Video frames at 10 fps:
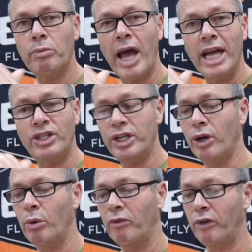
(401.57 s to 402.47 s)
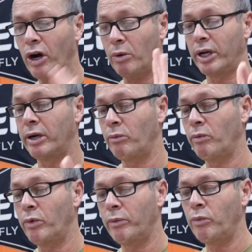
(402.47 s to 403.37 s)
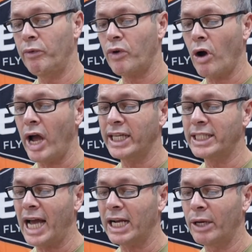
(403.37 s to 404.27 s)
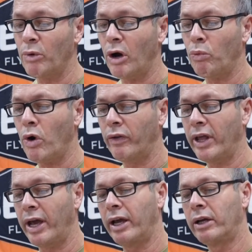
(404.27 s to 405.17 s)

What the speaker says: edged it up forward, and we've got exactly what I want there.